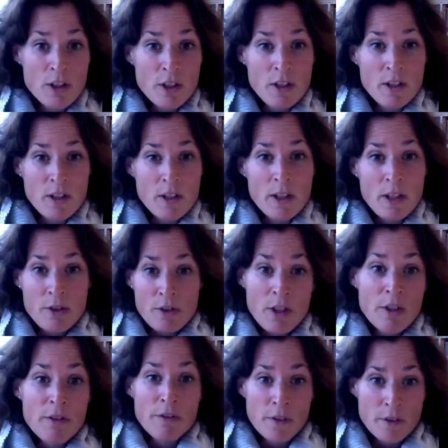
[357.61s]
is
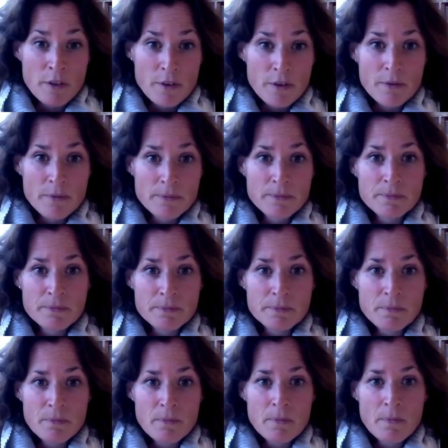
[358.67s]
different.
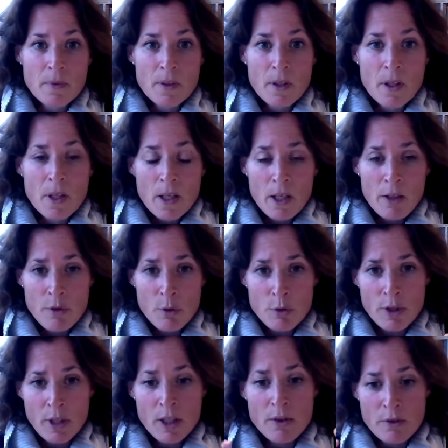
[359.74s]
If you
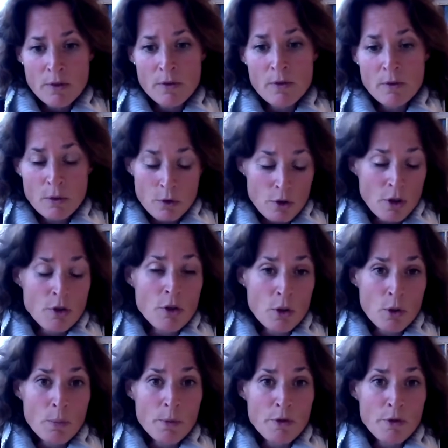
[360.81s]
take such a group of